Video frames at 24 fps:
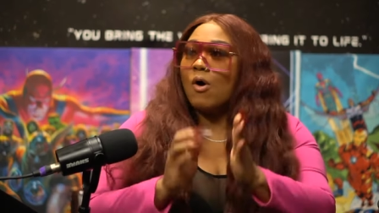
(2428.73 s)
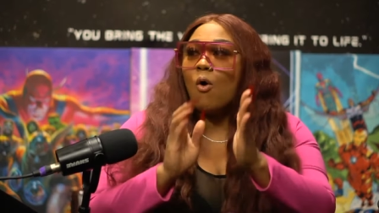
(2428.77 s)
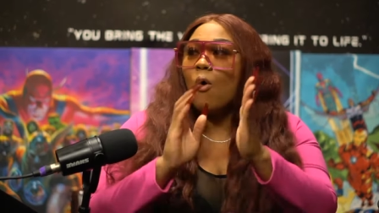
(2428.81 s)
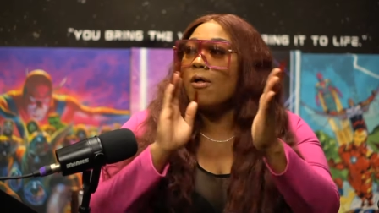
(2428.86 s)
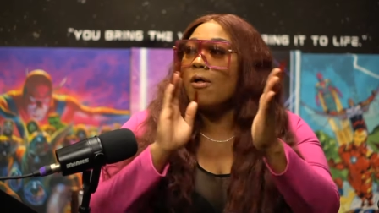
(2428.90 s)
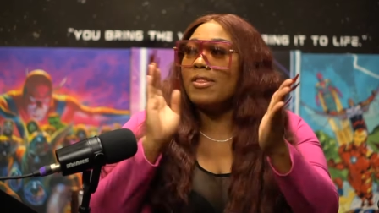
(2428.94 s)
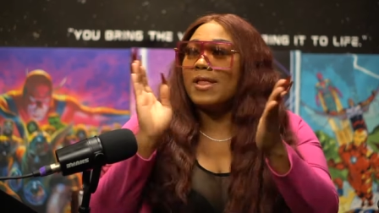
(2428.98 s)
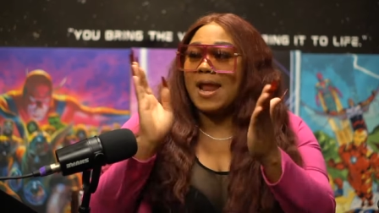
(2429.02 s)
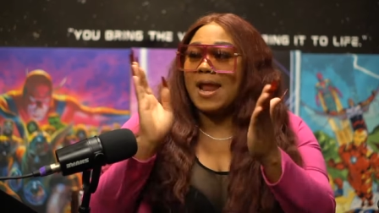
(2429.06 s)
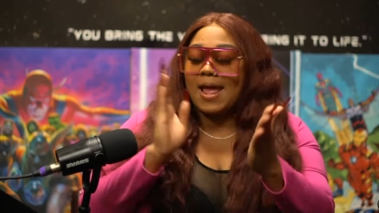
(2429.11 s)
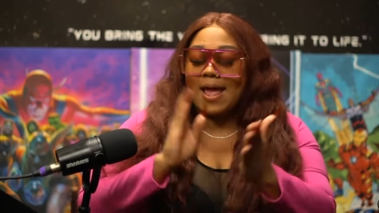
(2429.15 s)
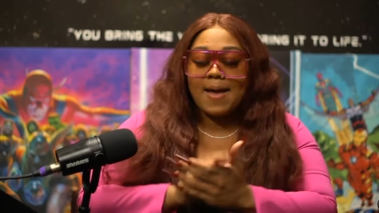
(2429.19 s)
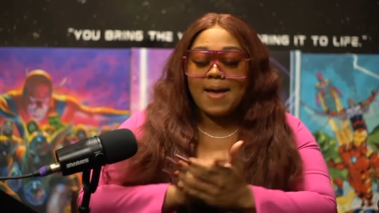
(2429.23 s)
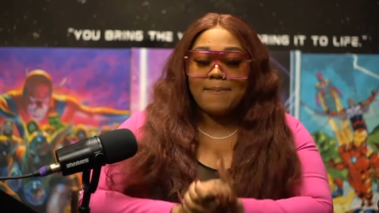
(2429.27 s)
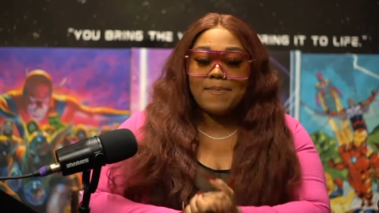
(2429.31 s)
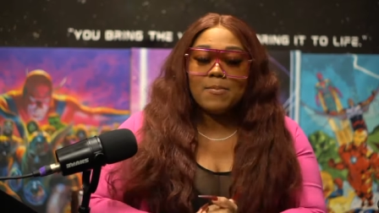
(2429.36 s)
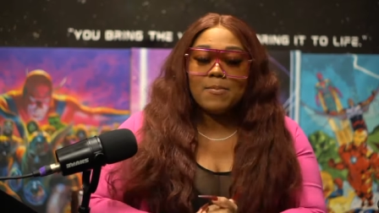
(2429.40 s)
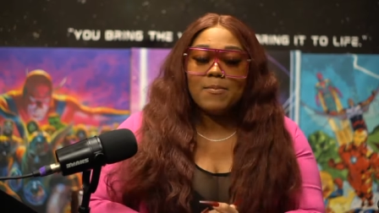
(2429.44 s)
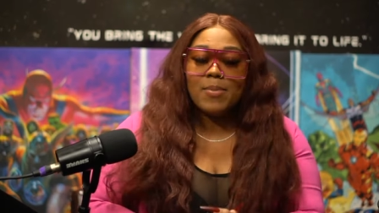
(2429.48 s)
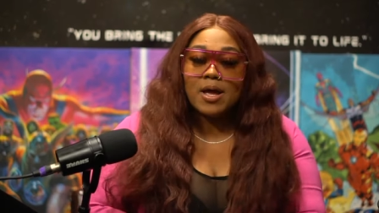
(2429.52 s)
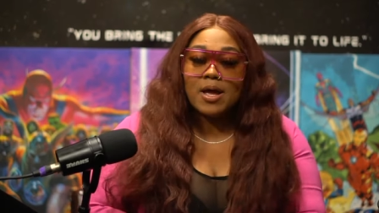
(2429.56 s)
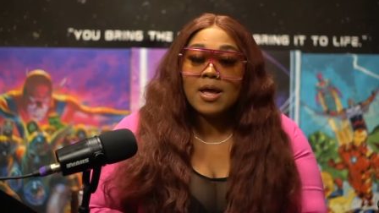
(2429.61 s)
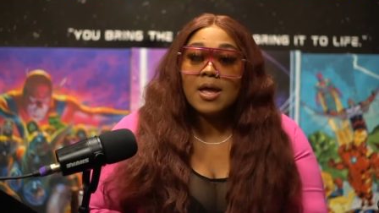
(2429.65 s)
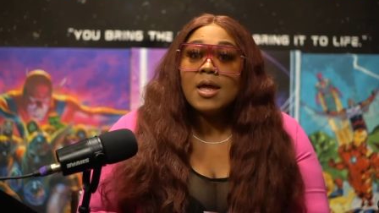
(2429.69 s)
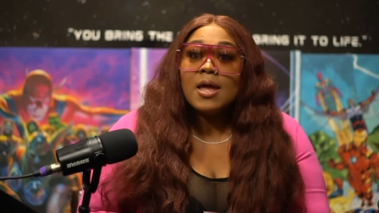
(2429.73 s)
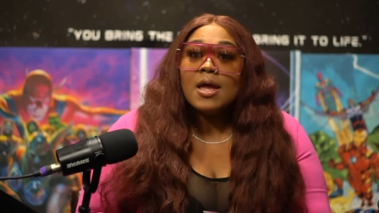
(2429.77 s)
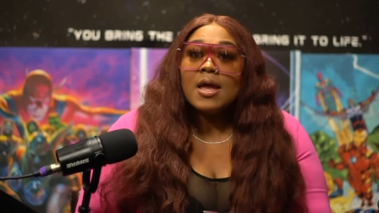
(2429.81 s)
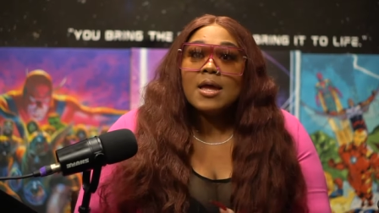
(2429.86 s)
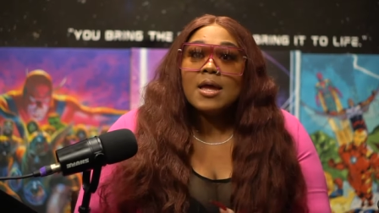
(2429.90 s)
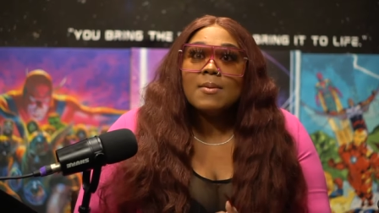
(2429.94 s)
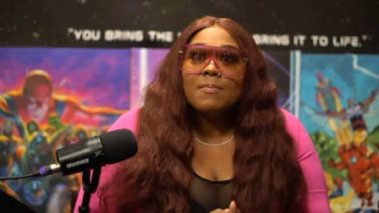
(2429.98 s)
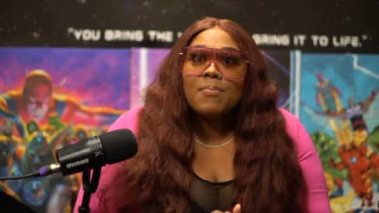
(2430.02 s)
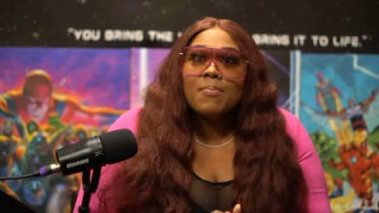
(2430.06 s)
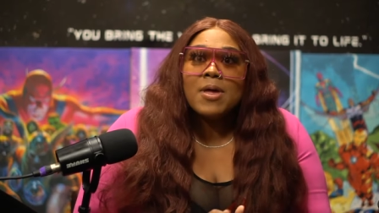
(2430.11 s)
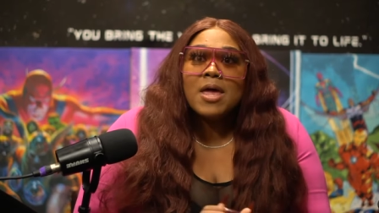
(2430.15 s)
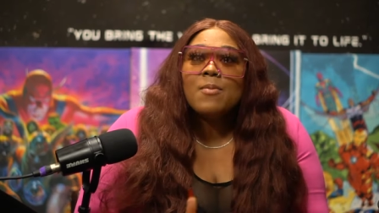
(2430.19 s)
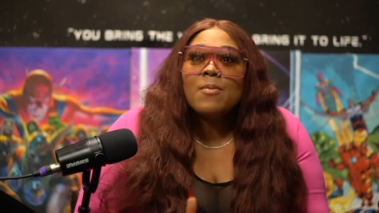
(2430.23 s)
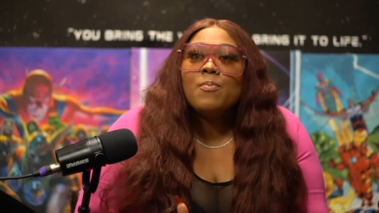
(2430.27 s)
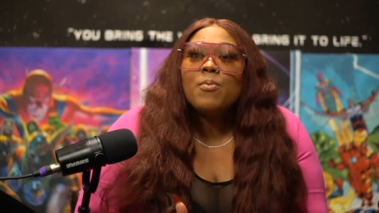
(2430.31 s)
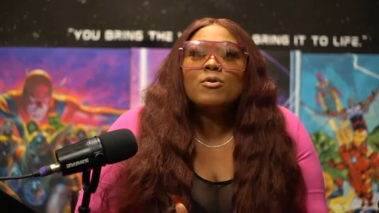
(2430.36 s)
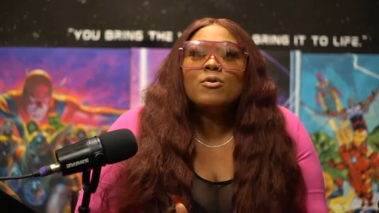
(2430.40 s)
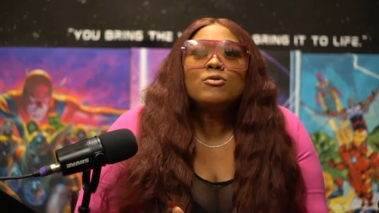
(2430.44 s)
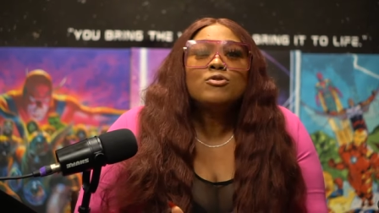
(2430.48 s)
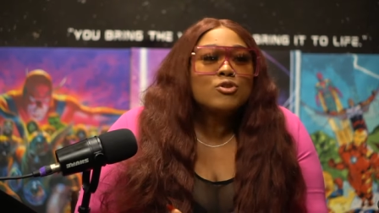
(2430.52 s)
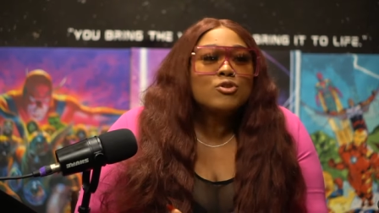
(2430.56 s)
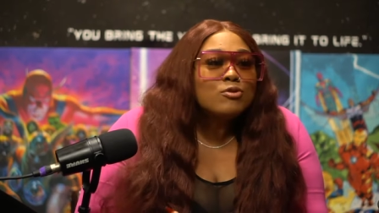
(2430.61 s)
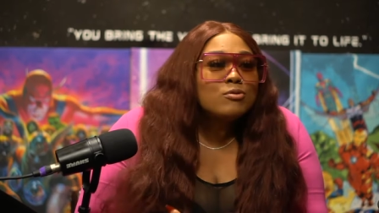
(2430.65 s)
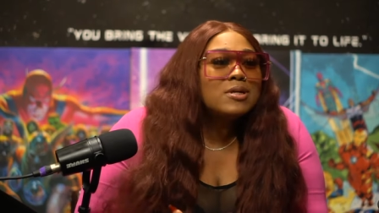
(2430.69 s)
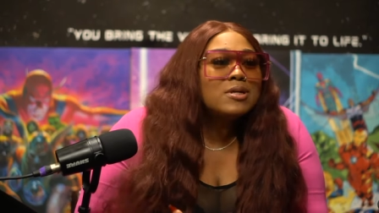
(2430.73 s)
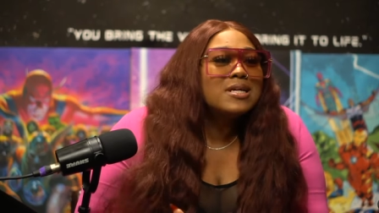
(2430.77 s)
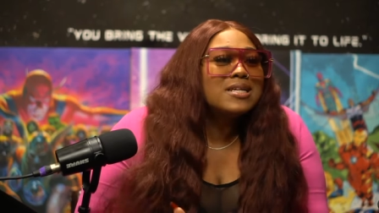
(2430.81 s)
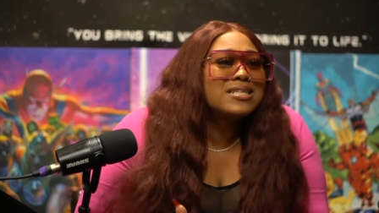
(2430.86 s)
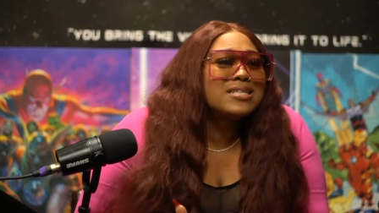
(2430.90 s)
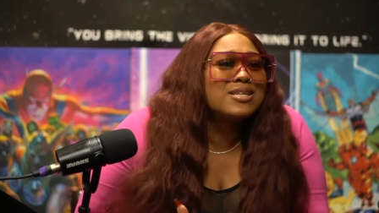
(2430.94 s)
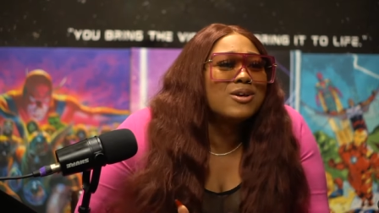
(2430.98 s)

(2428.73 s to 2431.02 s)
All of that happened, but people do this